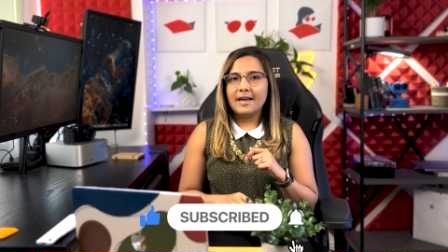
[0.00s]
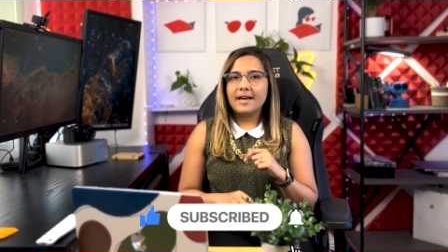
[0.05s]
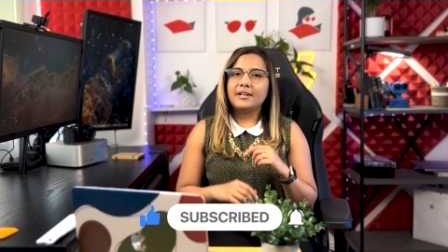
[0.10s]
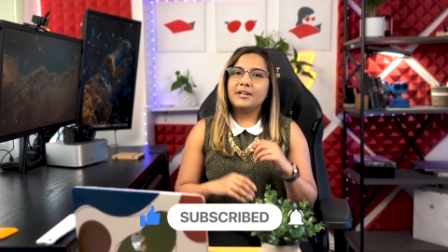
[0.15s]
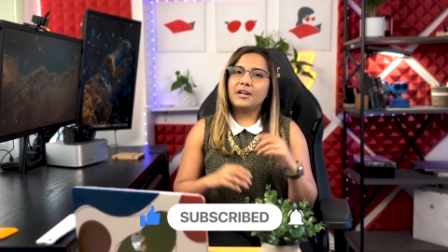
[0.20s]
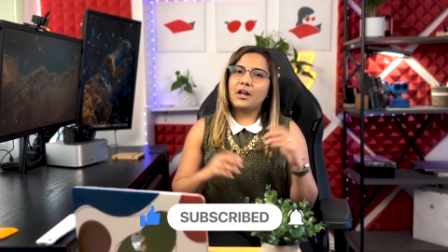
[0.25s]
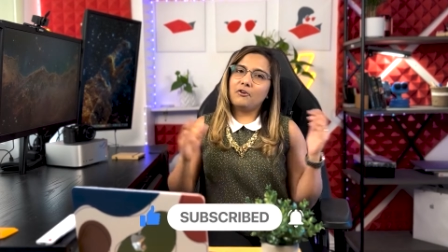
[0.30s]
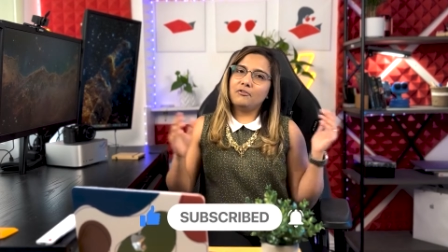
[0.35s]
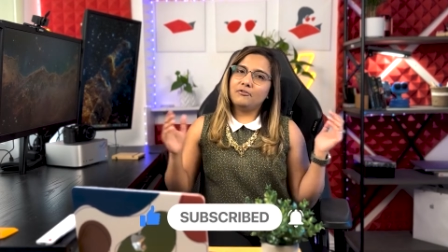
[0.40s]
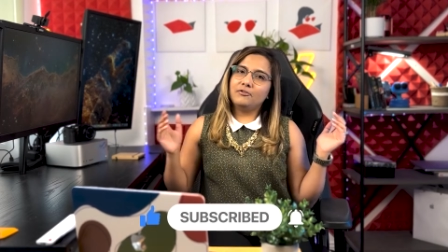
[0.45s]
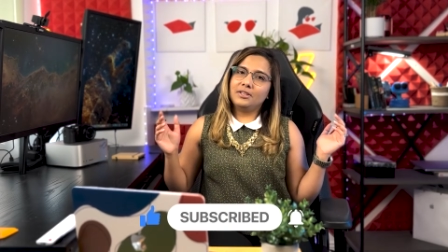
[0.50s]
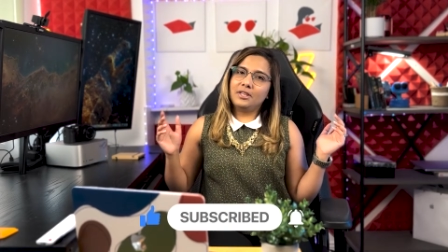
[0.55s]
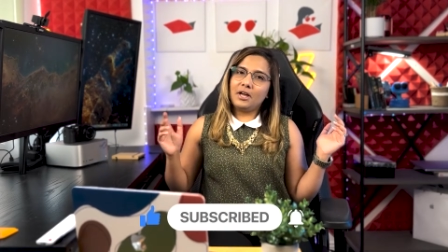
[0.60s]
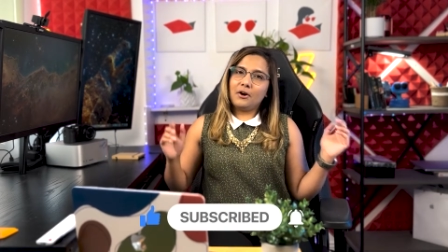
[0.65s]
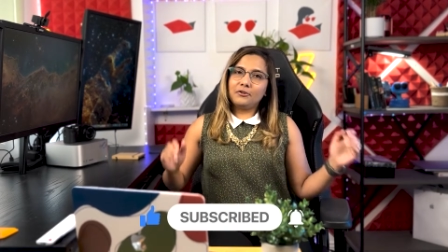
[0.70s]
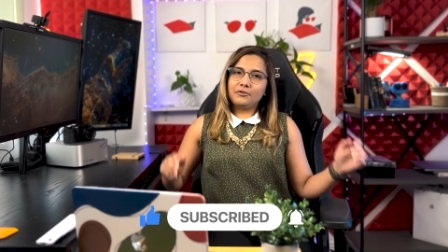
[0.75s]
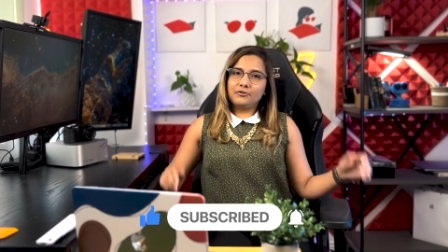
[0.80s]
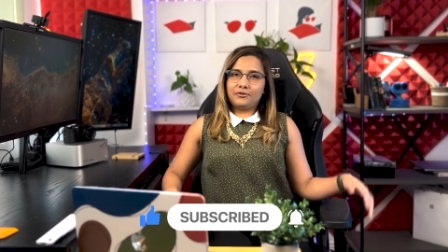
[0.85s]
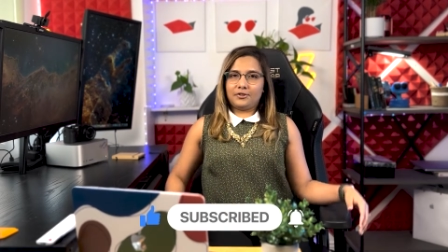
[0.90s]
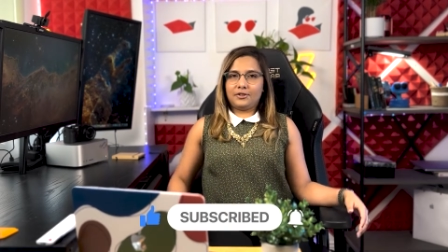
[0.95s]
Now,
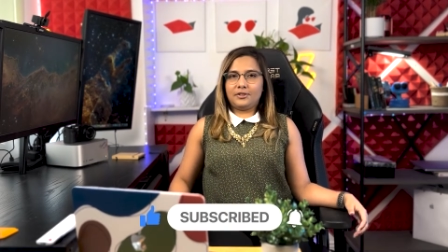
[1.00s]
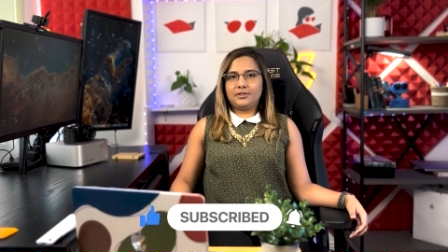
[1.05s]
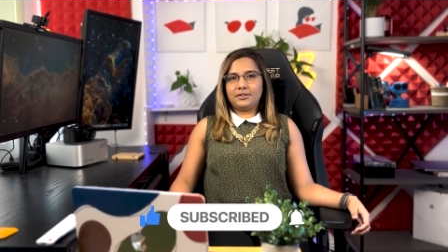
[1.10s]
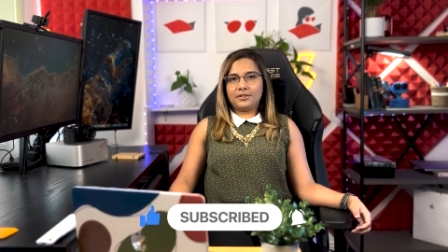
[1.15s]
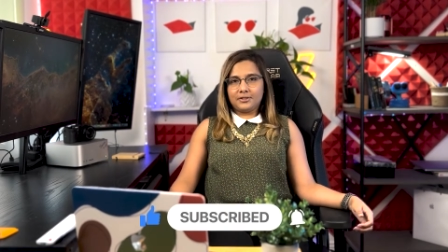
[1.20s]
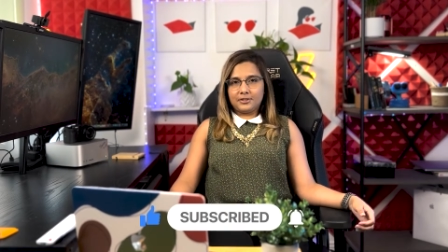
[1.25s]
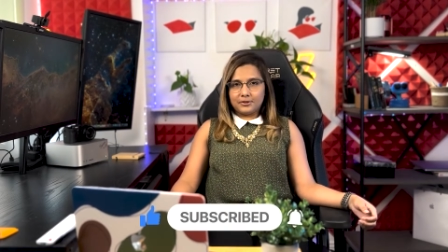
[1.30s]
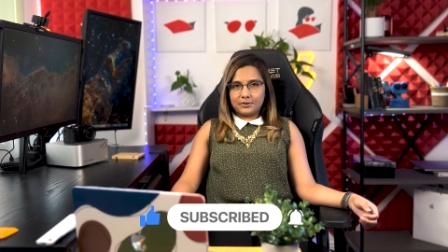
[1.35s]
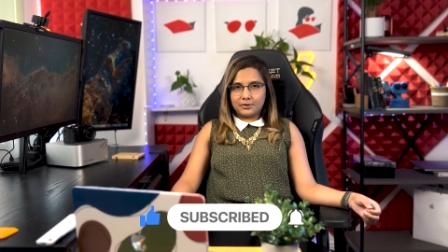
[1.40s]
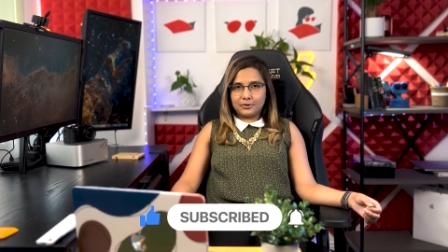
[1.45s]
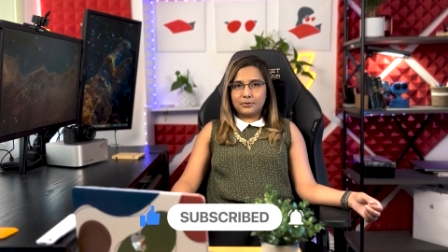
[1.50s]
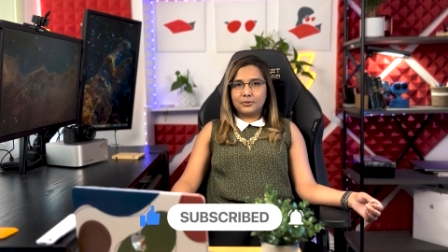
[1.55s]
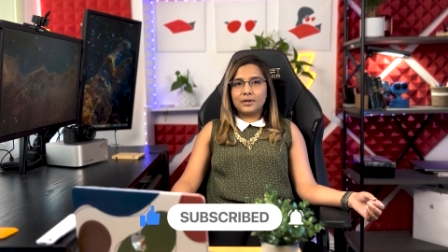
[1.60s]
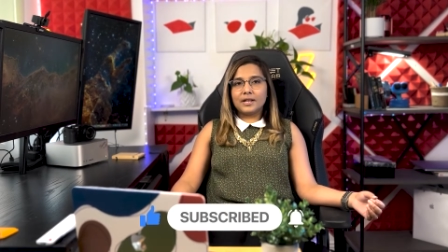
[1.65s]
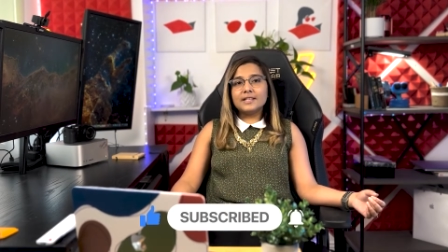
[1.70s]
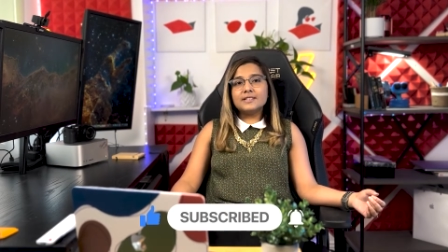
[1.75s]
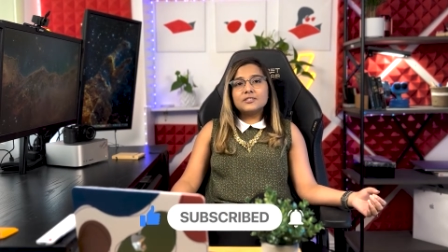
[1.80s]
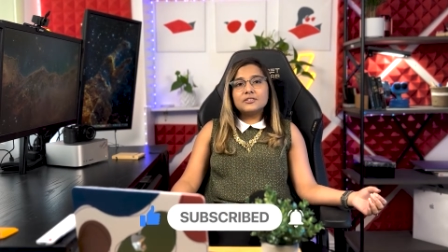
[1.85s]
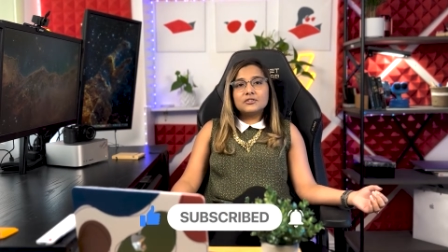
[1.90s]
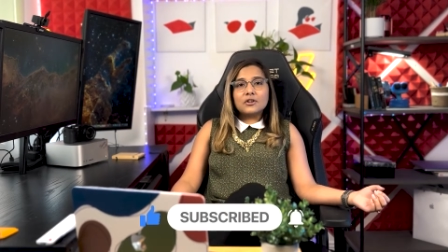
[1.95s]
without further ado,
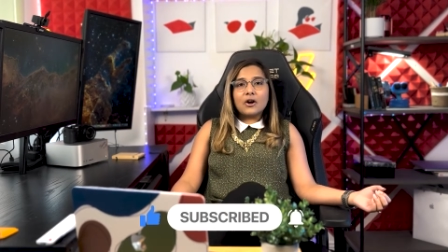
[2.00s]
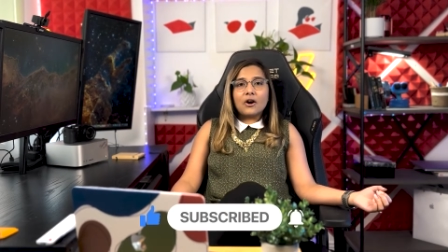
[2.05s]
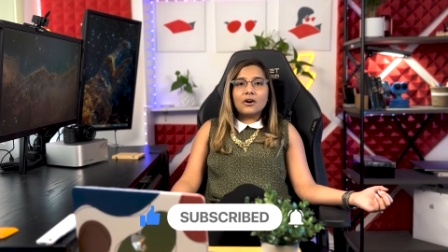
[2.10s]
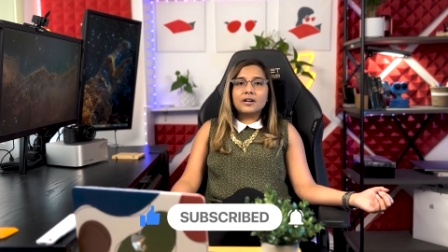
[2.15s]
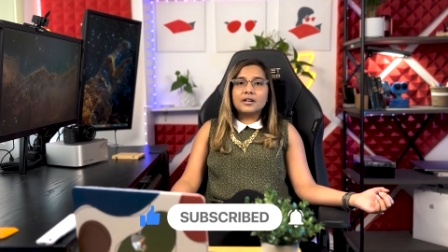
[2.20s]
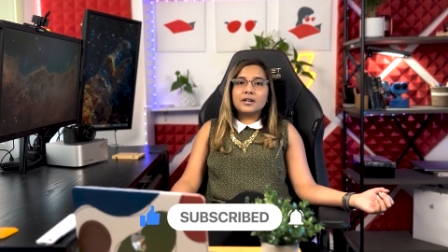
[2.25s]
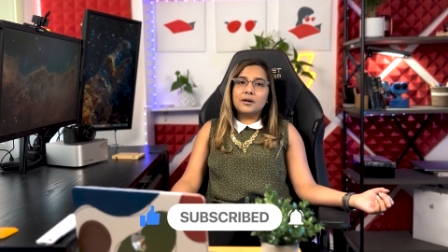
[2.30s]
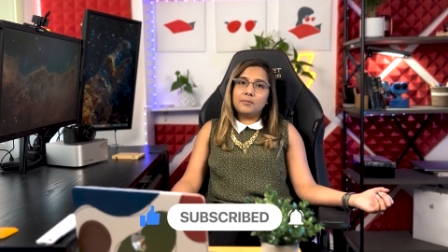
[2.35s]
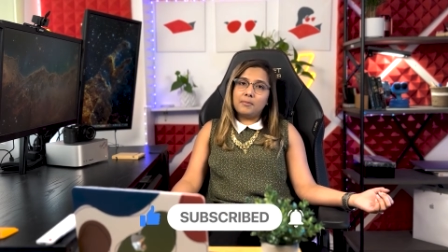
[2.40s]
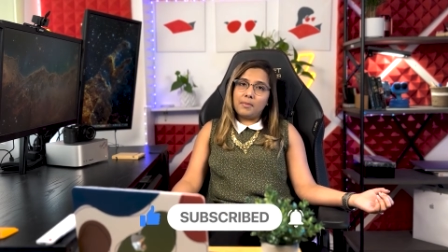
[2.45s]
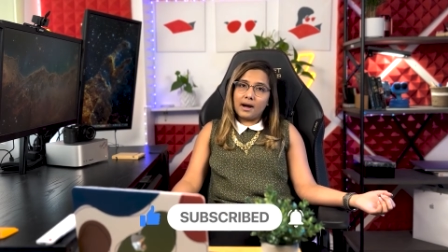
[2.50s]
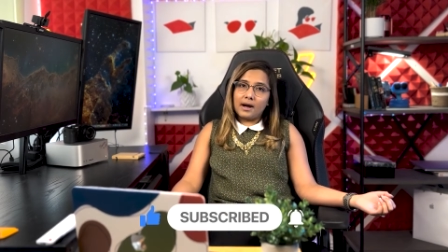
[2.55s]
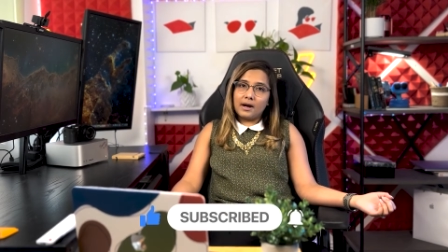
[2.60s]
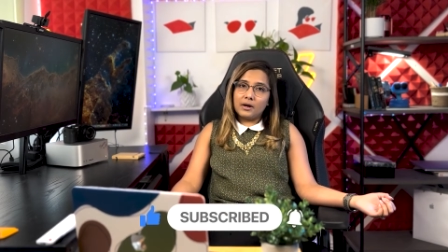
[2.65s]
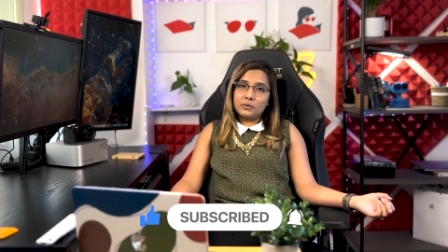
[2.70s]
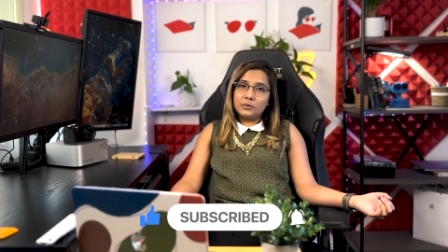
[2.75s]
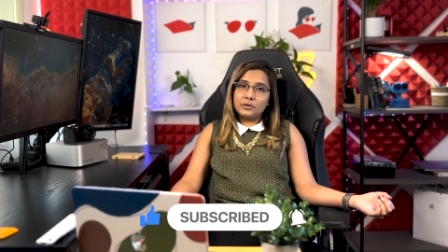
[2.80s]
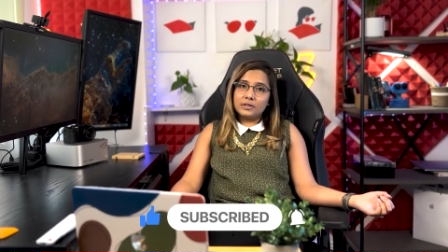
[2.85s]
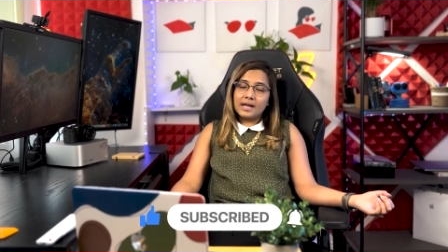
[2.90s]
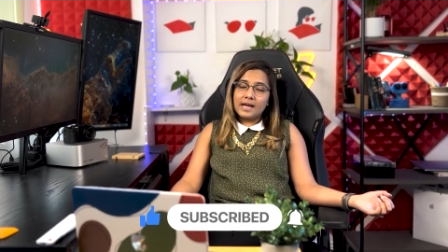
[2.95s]
let's talk
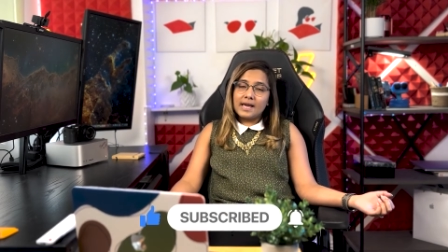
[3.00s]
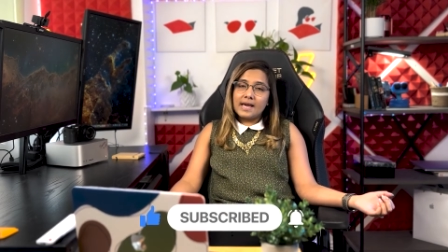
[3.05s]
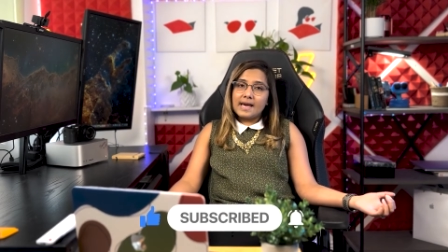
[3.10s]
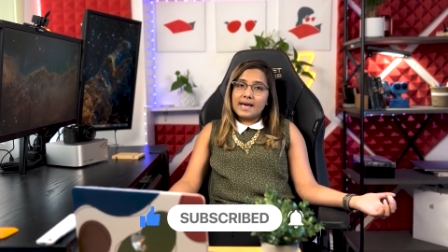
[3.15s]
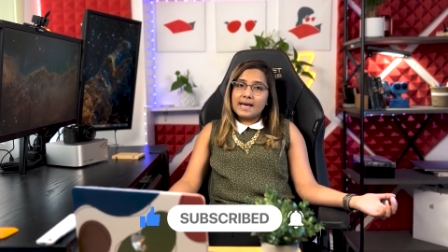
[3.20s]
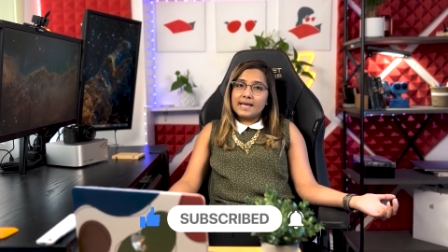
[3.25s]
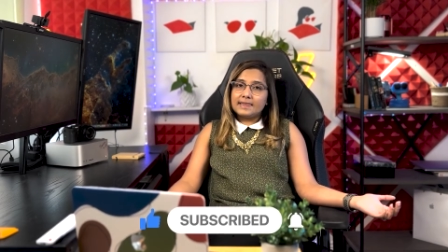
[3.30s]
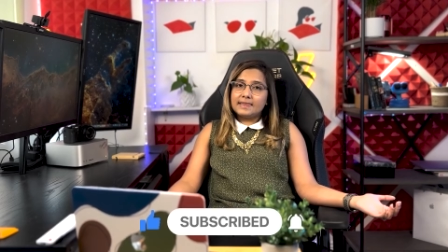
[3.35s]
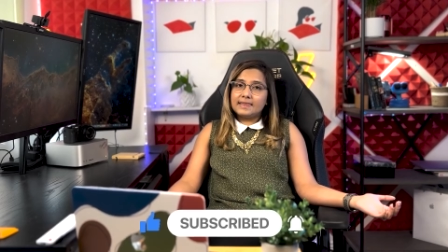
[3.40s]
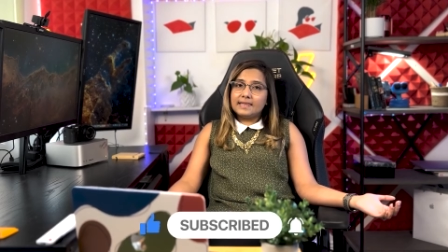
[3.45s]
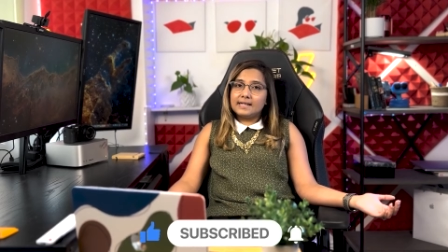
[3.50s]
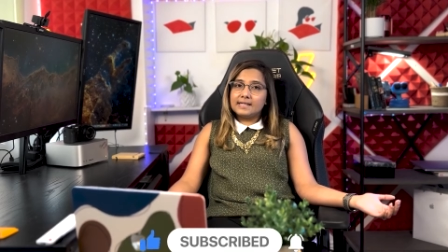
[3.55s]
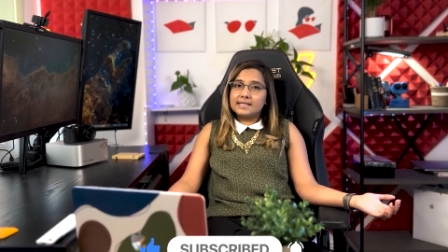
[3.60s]
about the